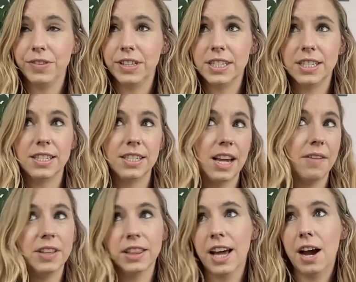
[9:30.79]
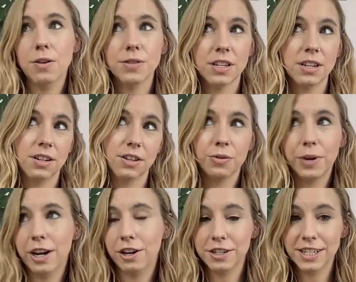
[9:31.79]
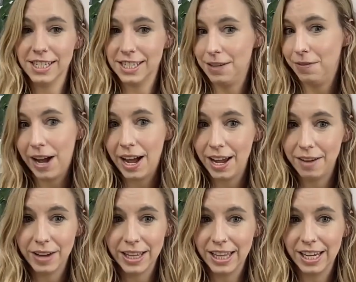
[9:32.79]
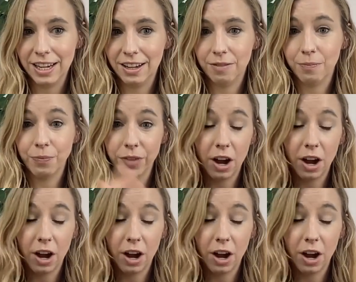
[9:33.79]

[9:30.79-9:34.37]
7,365, I think,